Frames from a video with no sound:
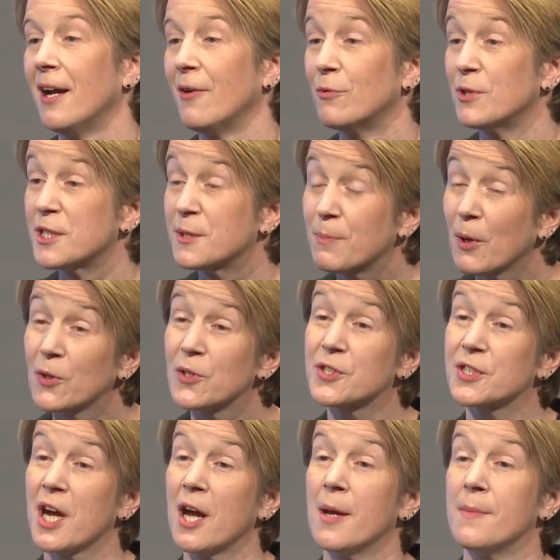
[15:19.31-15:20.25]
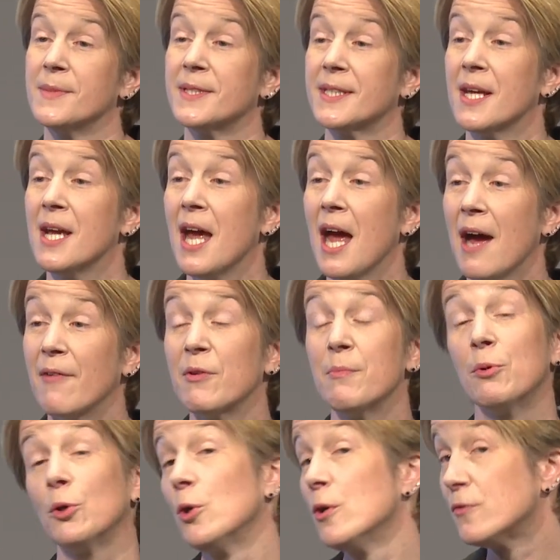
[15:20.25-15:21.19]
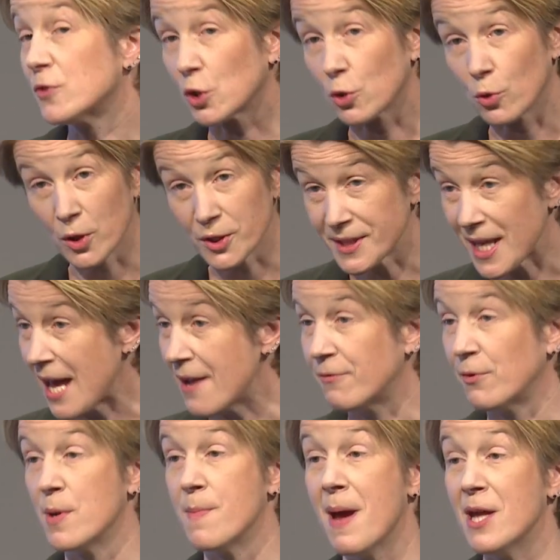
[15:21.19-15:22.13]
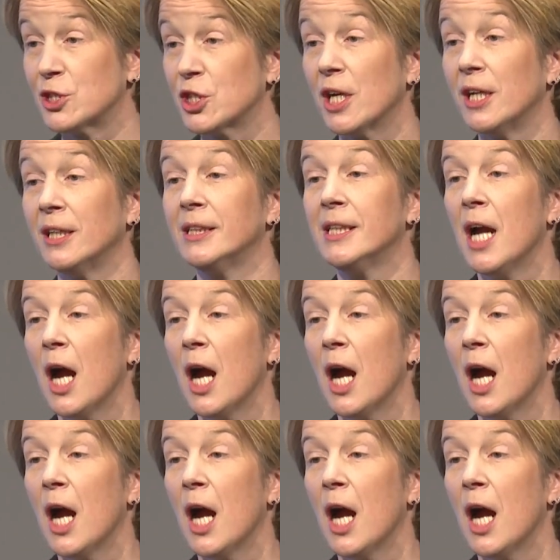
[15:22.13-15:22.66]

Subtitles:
response times have improved across every measure,